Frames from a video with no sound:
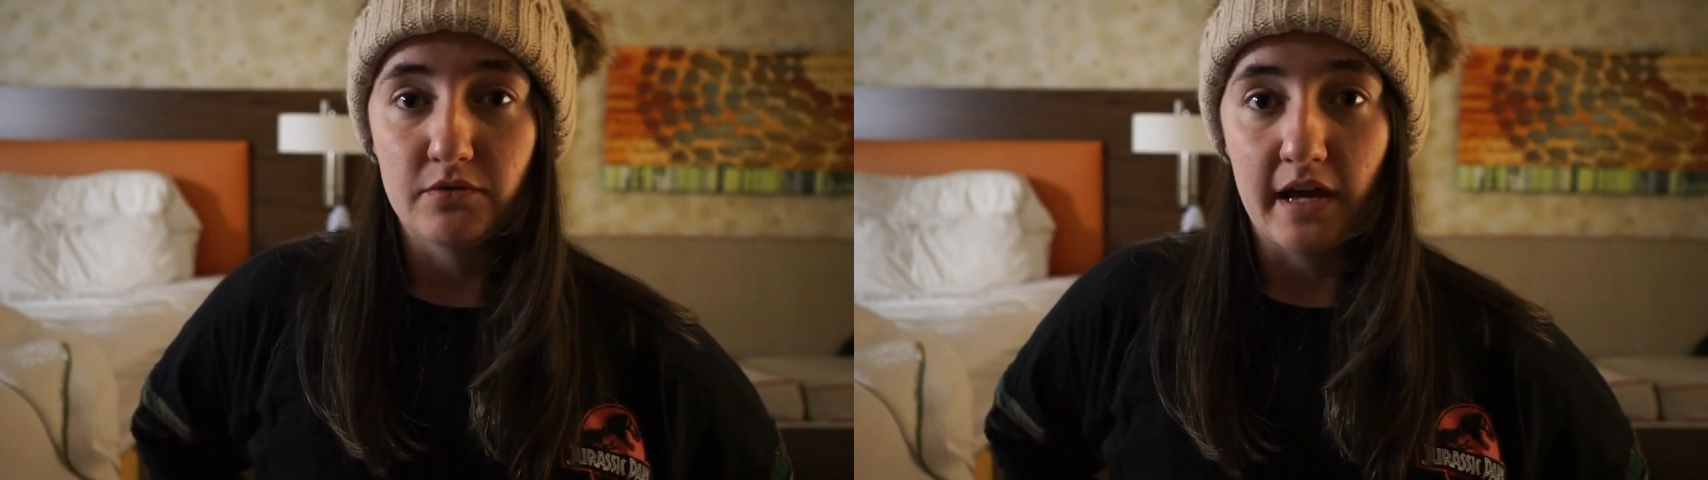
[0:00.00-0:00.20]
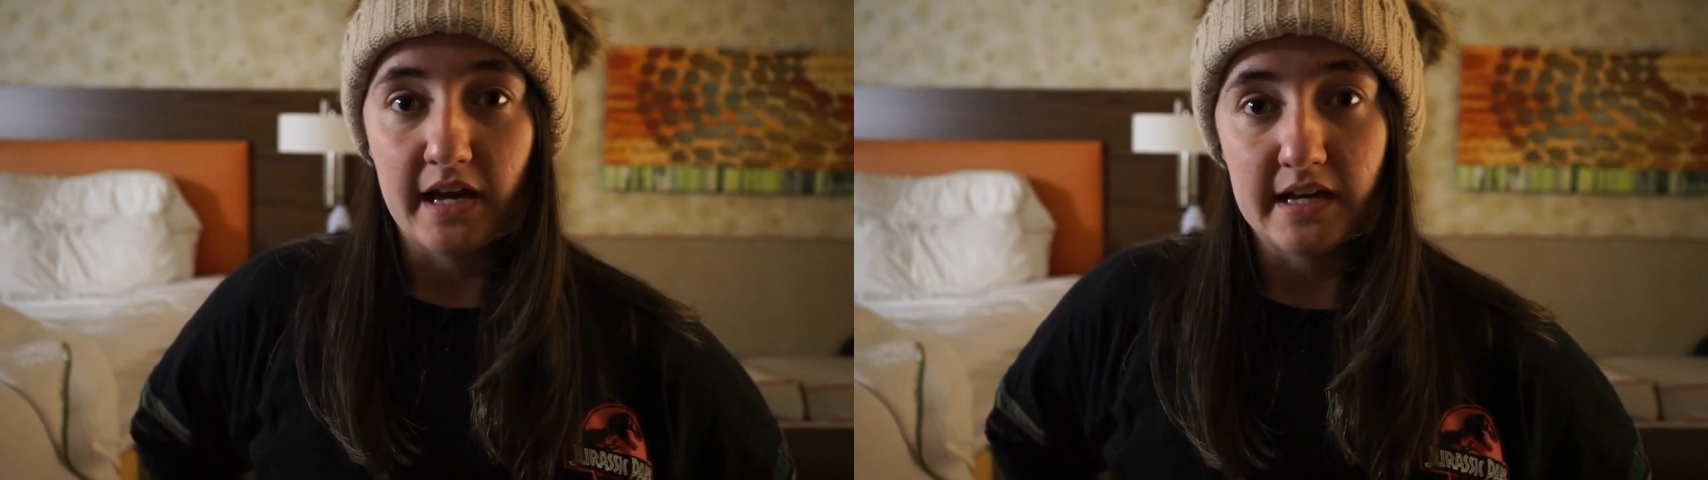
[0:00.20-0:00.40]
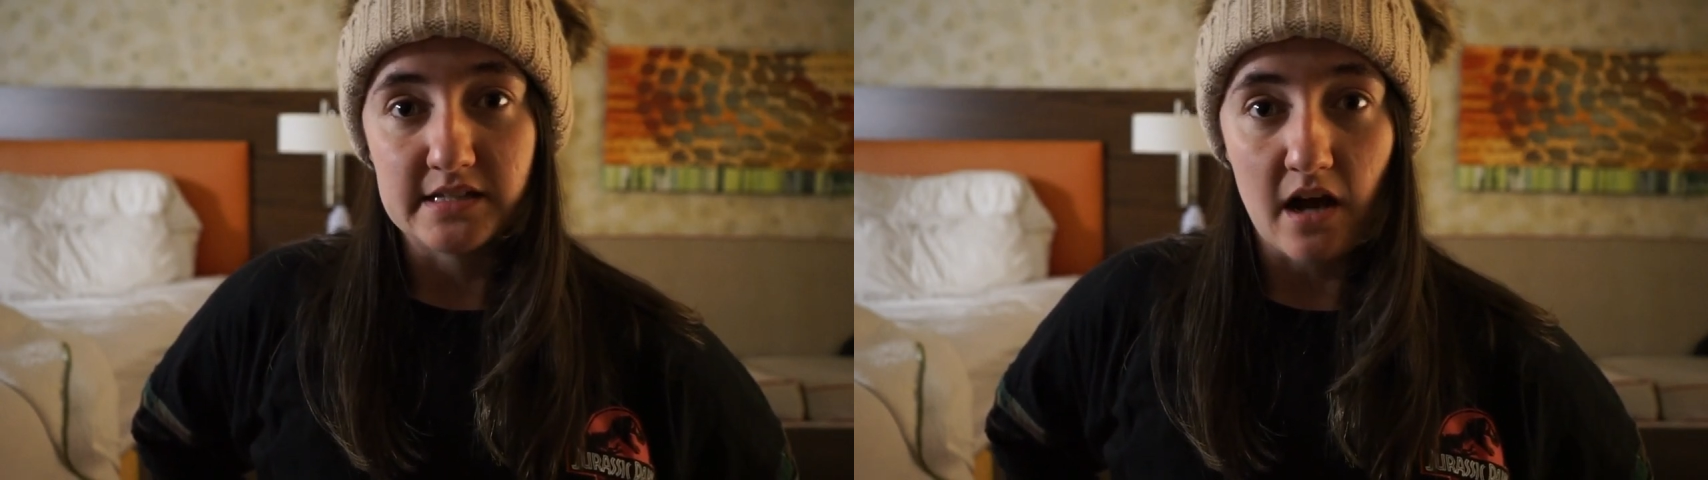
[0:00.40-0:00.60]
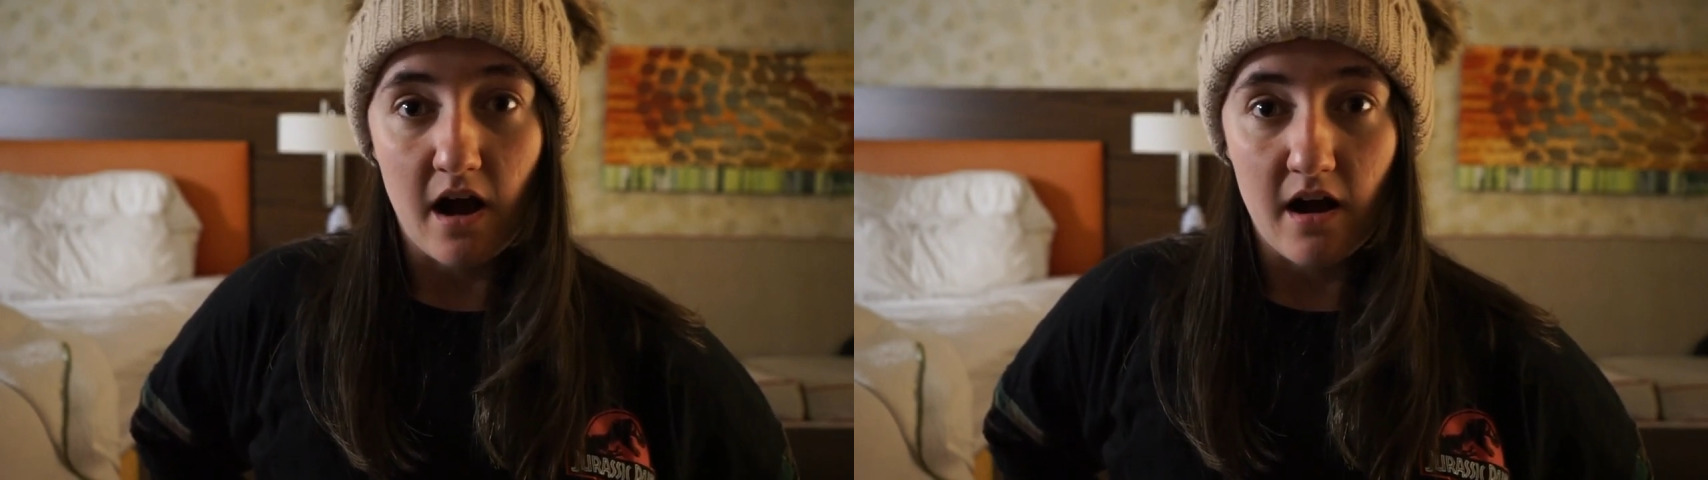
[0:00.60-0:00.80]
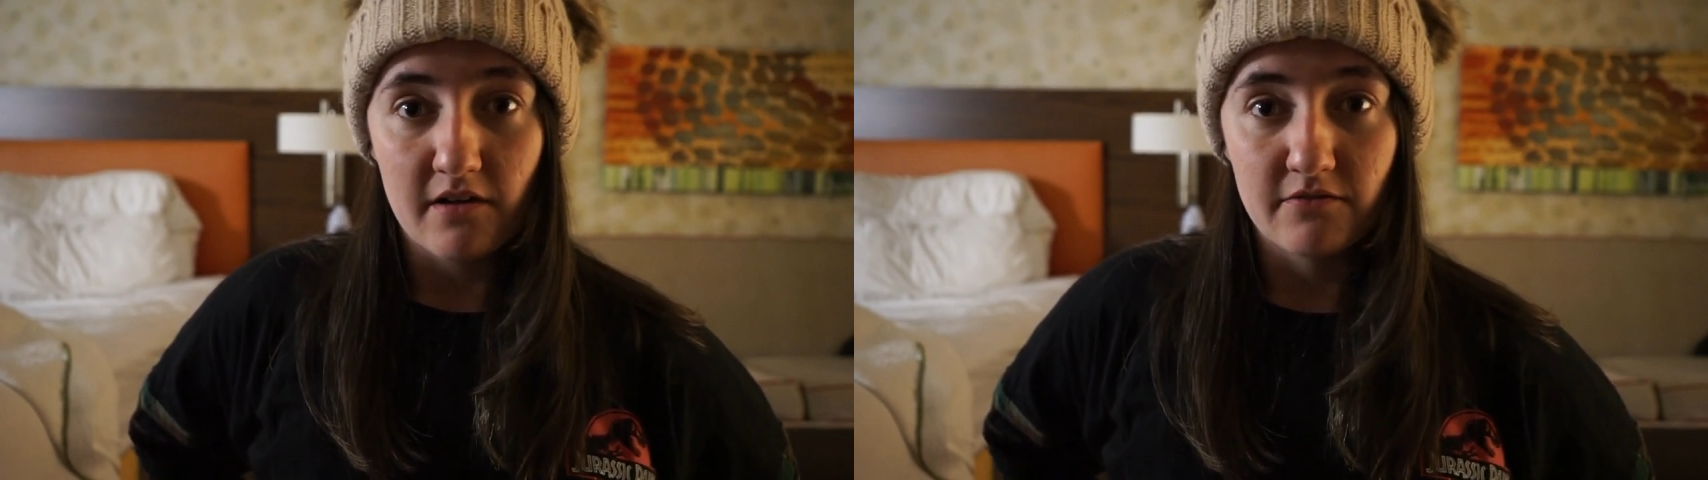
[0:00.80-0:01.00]
days
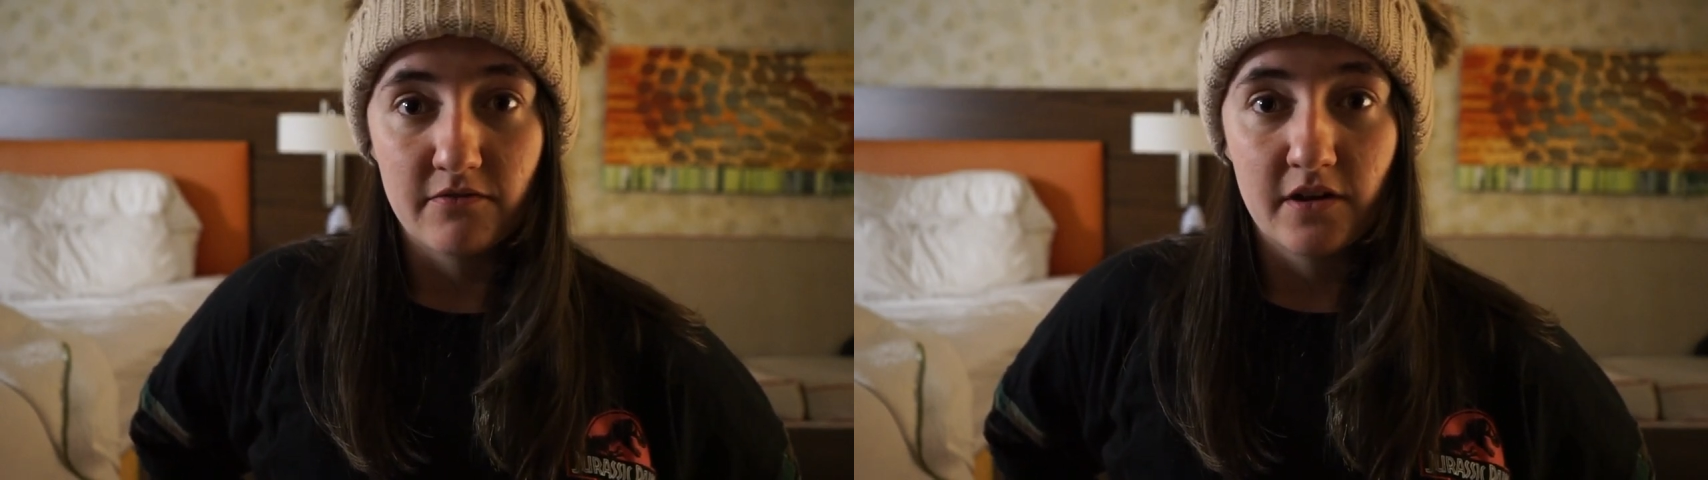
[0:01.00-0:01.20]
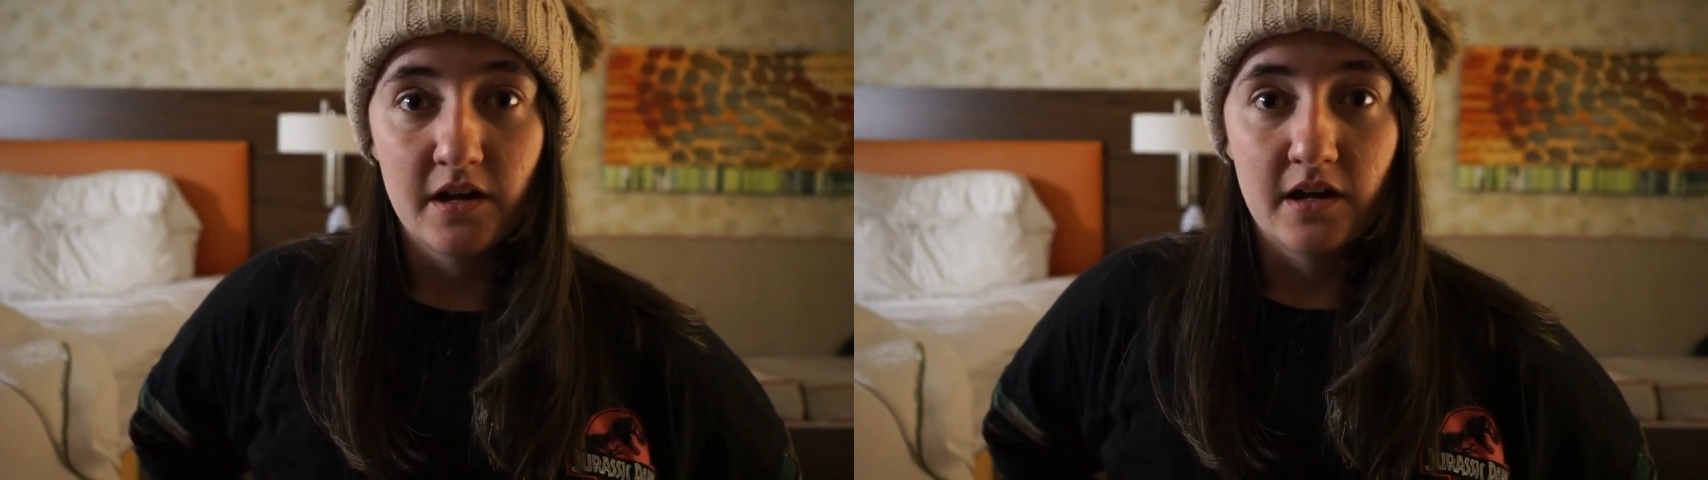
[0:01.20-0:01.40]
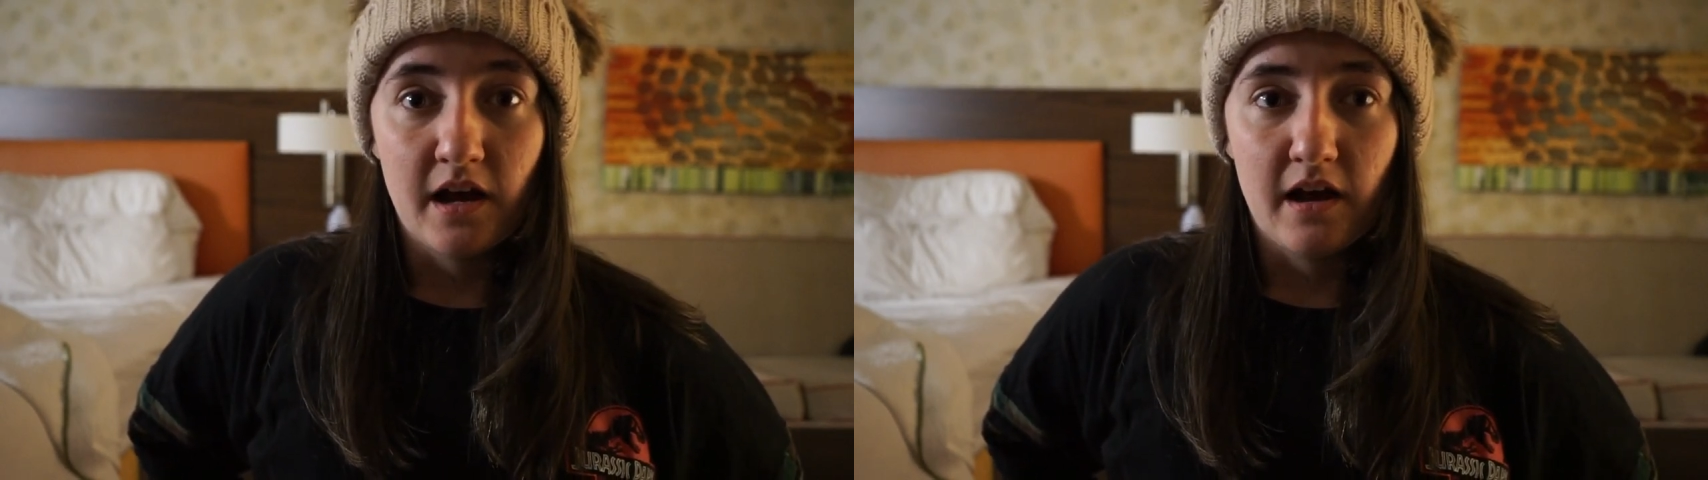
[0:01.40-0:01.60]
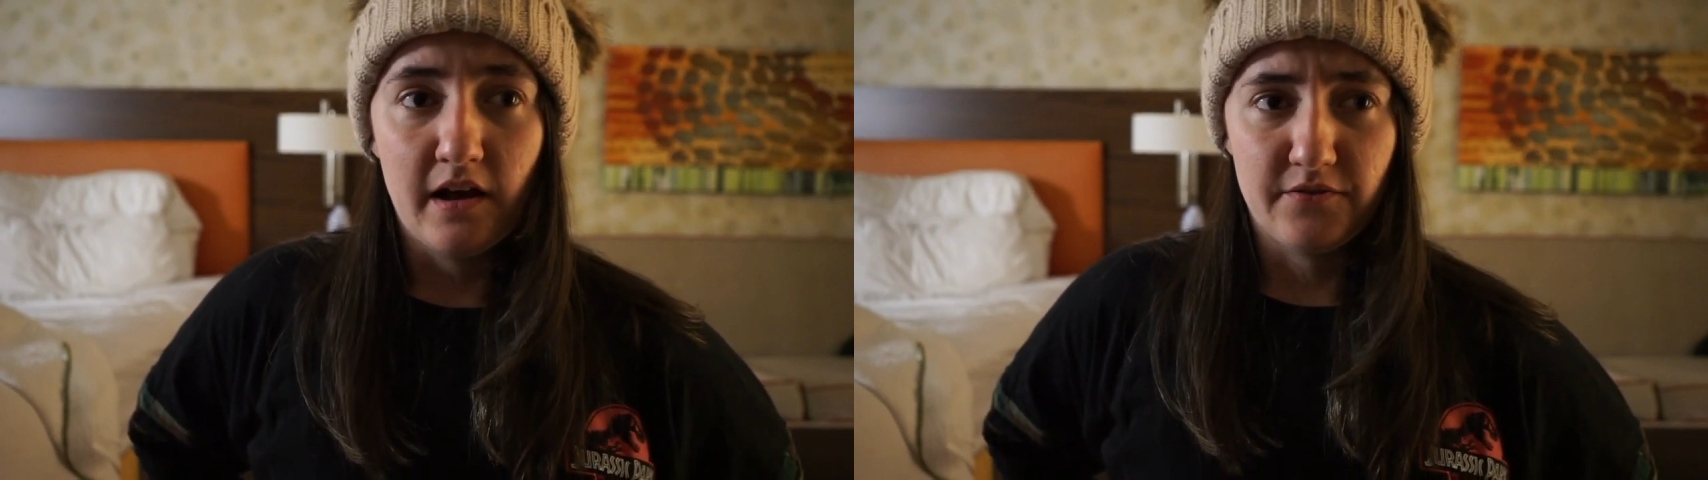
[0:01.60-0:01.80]
off, I